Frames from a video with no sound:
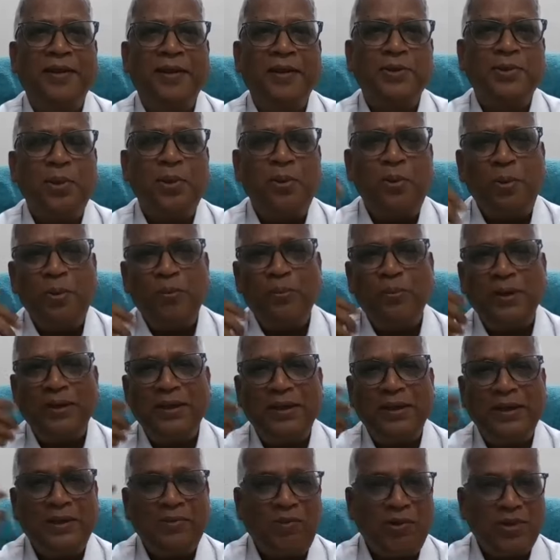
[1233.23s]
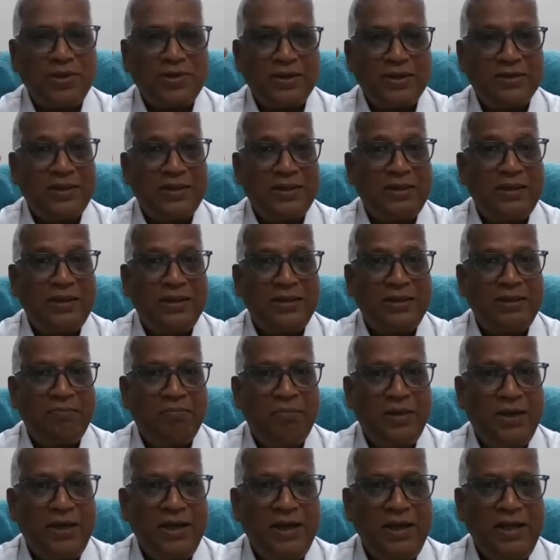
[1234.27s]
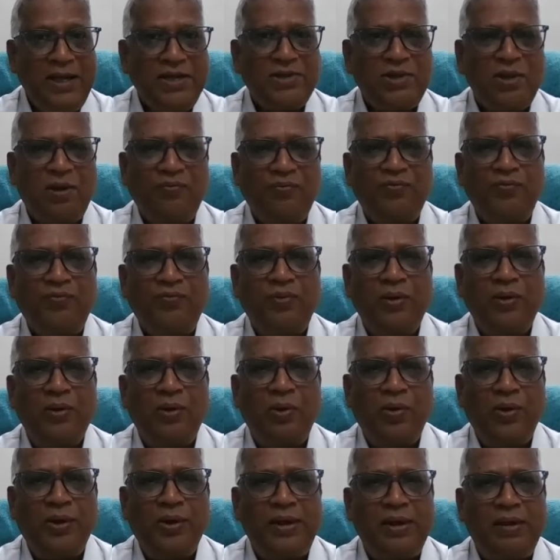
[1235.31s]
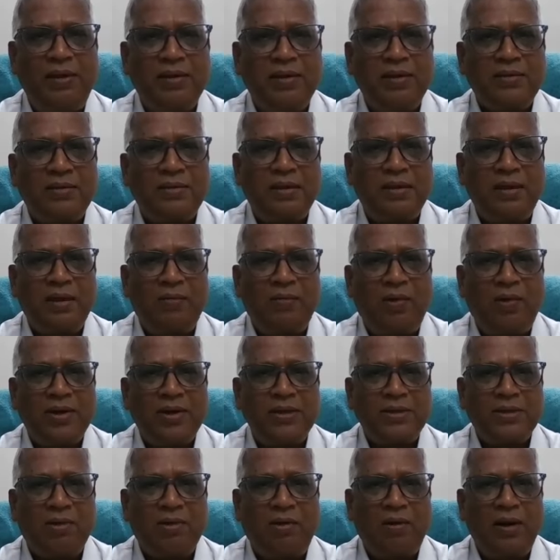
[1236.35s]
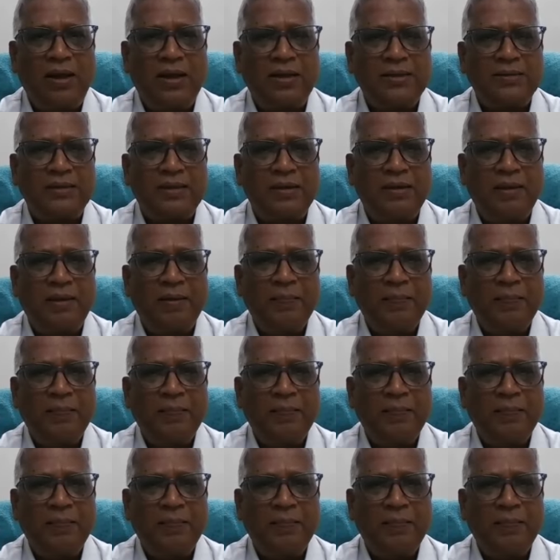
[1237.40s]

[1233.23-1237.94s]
So it was the beginnings of Lohia's what is called as